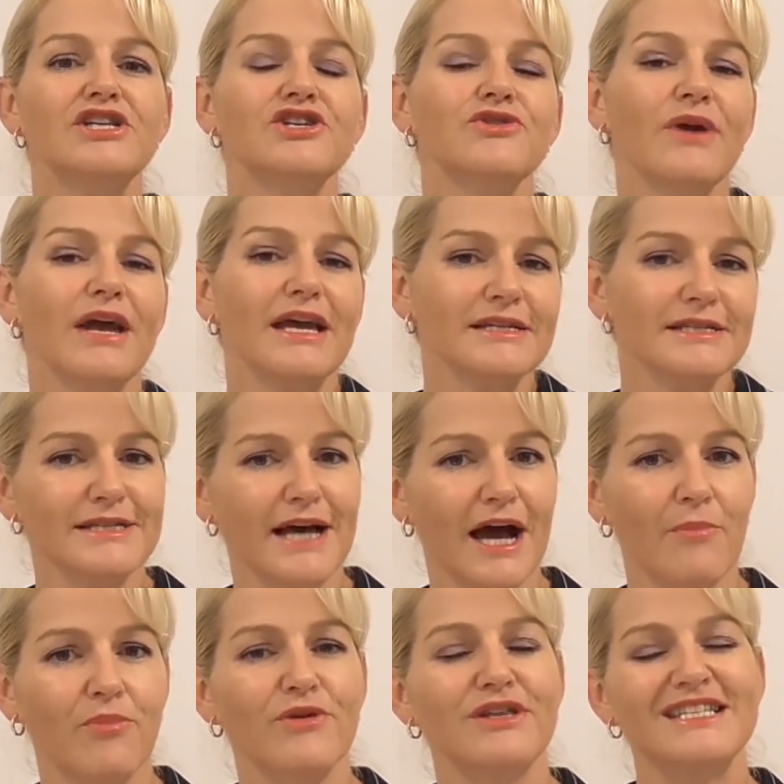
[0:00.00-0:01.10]
to end
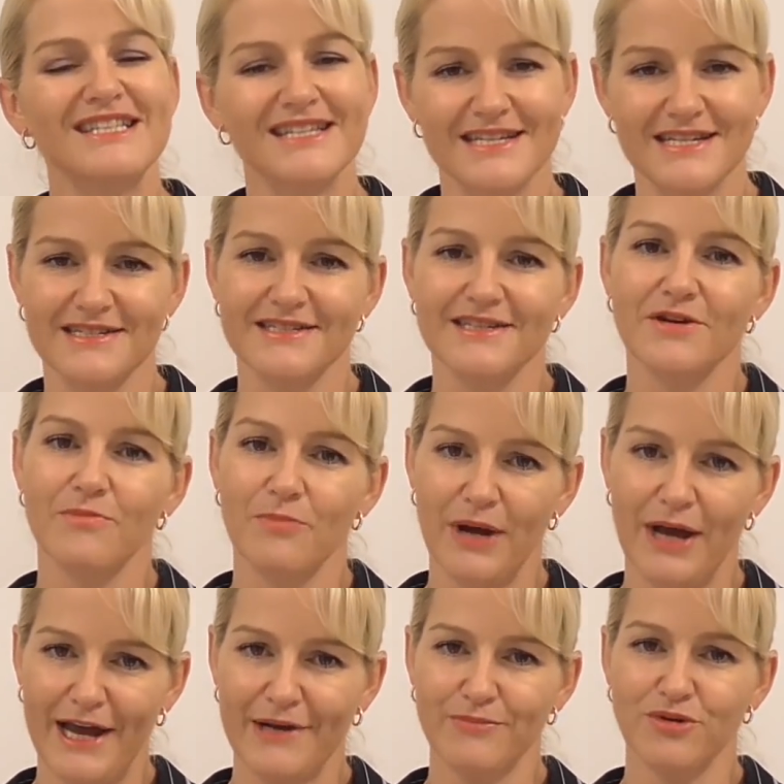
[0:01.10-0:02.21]
up with a skin
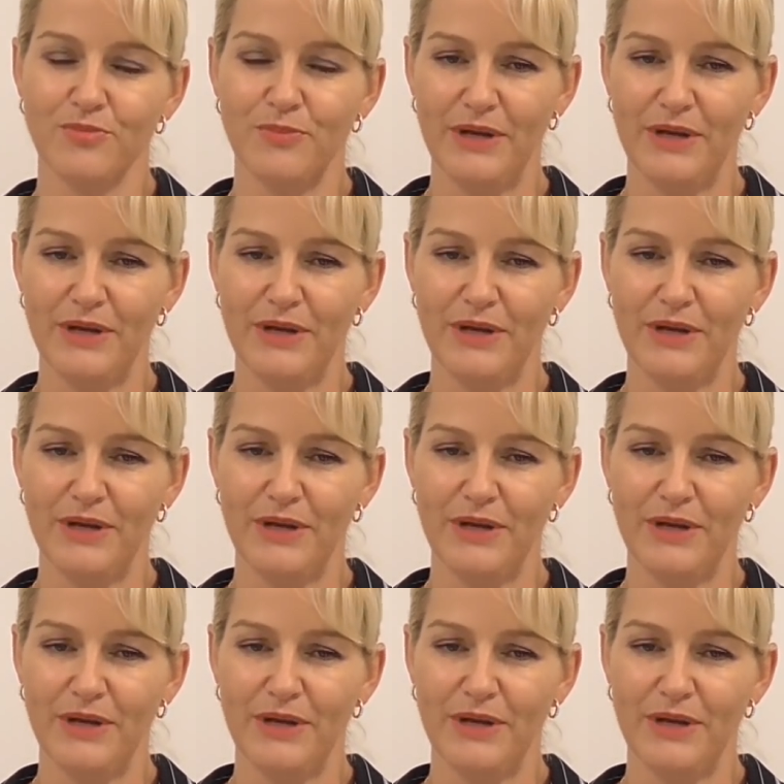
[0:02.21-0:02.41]
compatible